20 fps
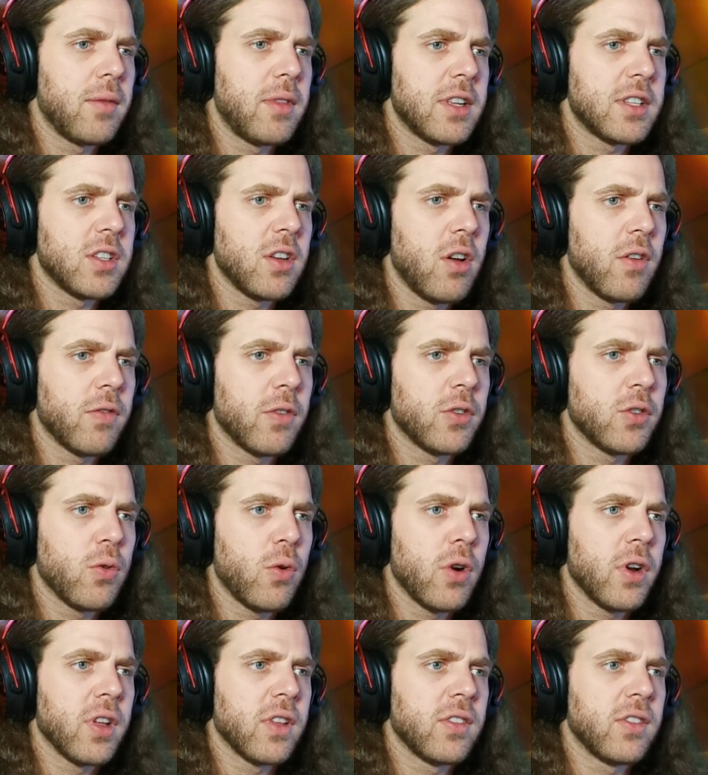That's all for
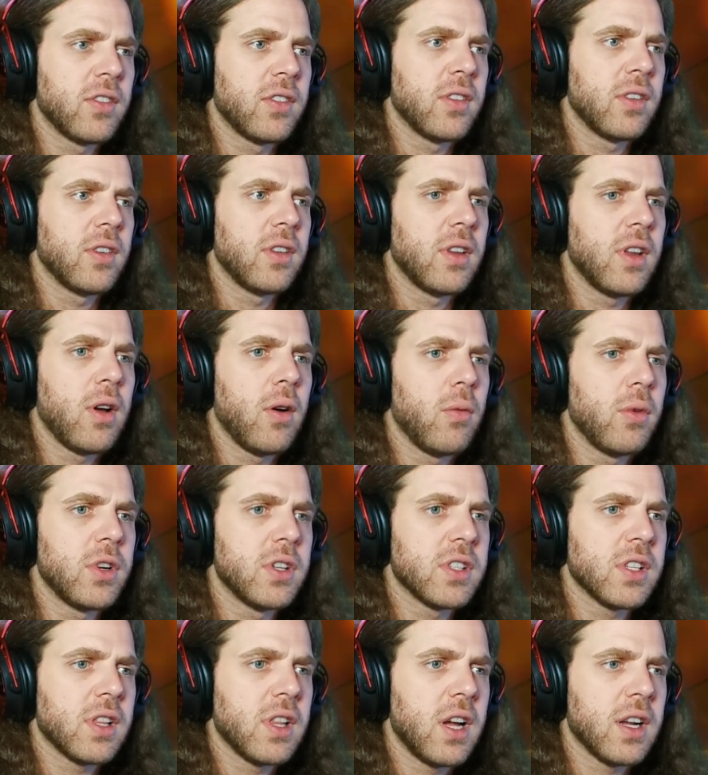Tortoise. Now, when
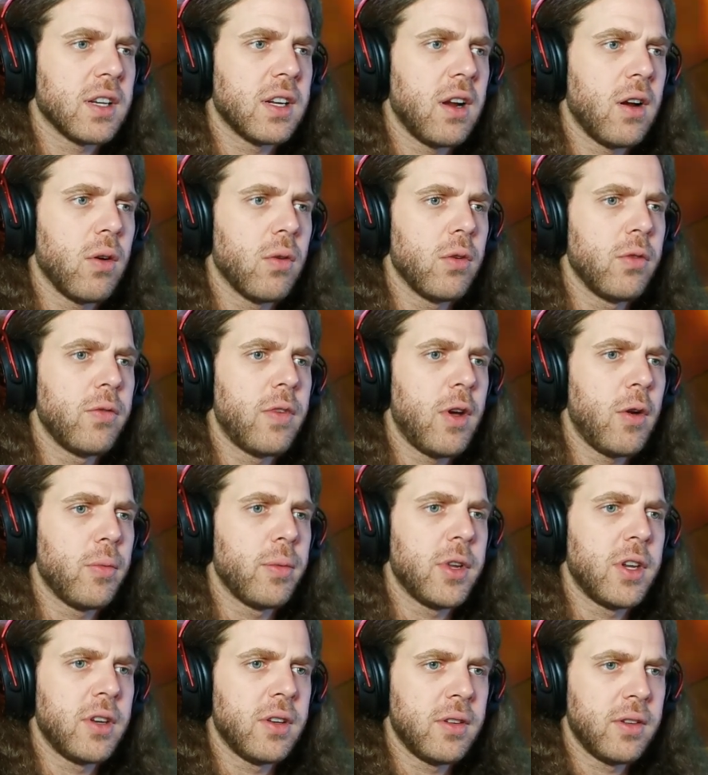does the clock tower roof
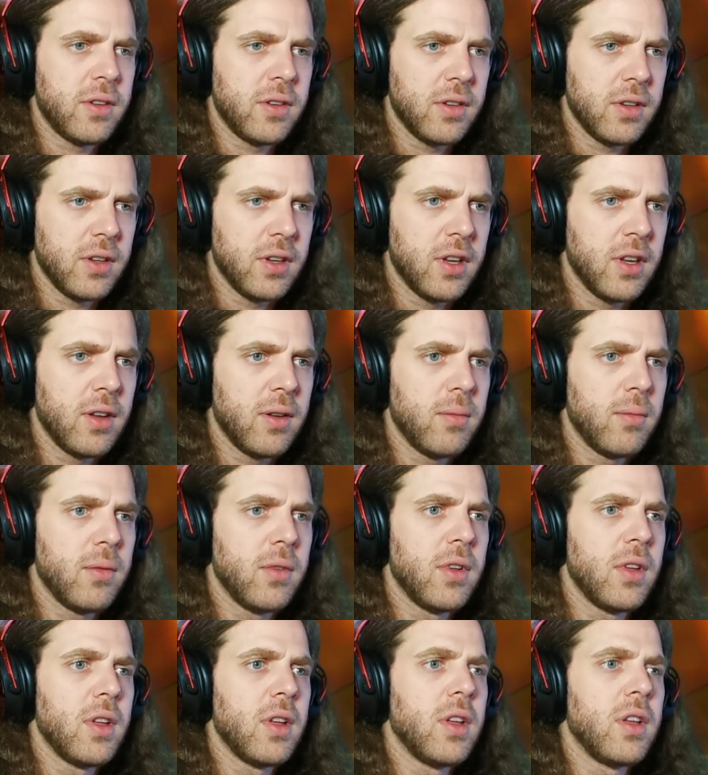open? Yeah.
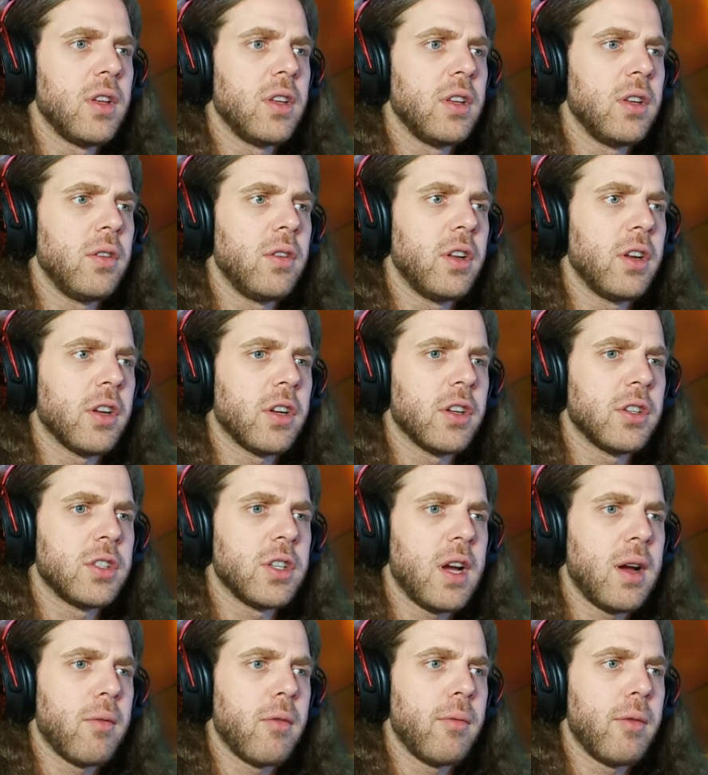You did a good
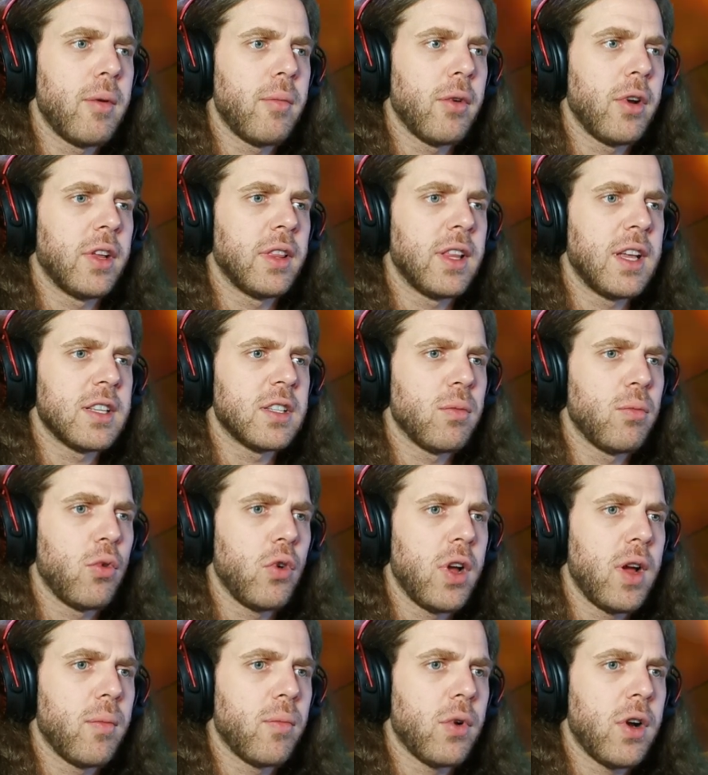job remembering. That's a
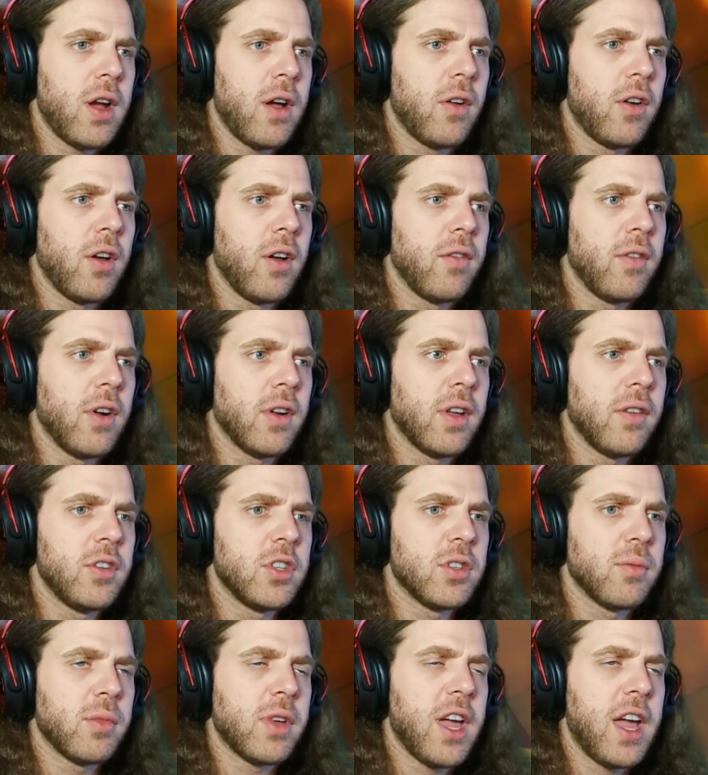boy I'm proud of. I'll give you
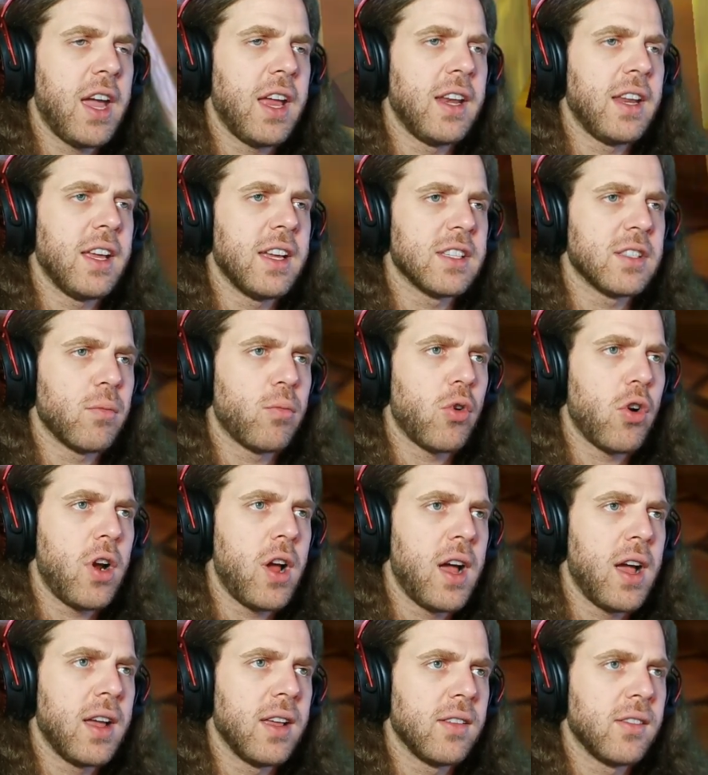some candy as a
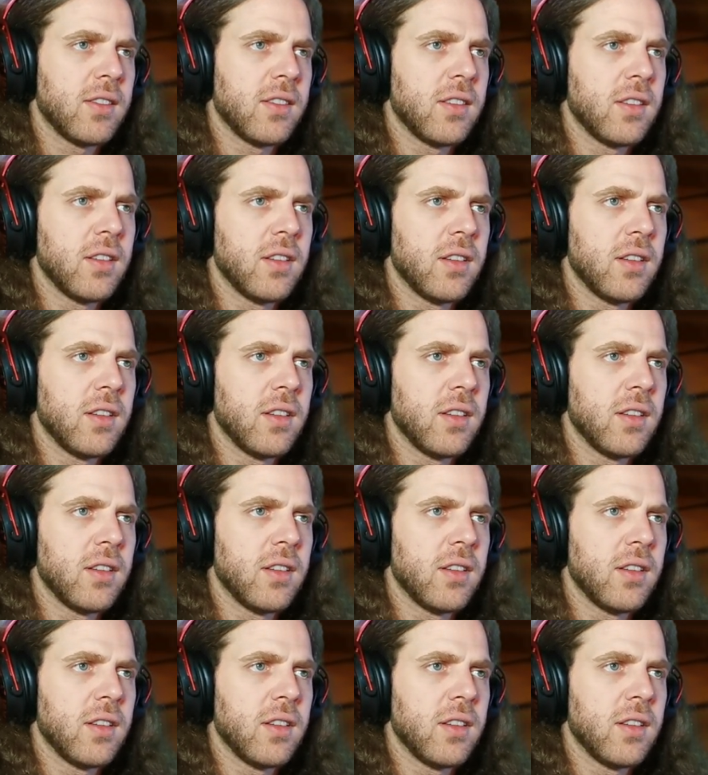prize.